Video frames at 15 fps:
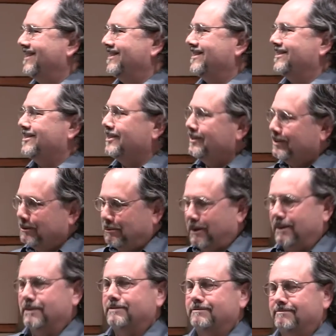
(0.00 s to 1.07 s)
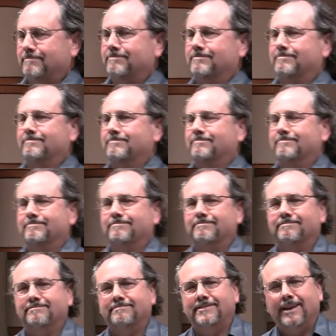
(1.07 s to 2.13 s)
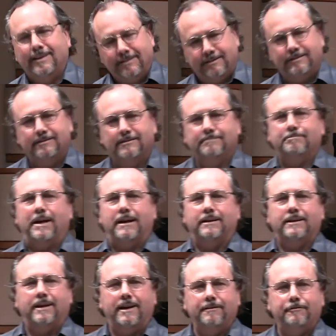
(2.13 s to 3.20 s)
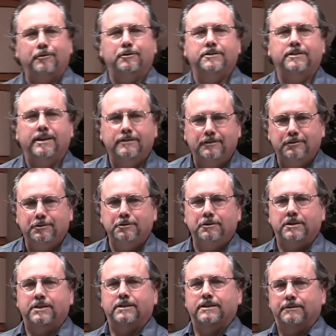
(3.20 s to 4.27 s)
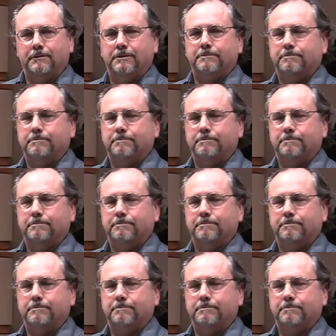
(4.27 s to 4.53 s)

She said, Well, Yes, Malachi, of course, that's true. He,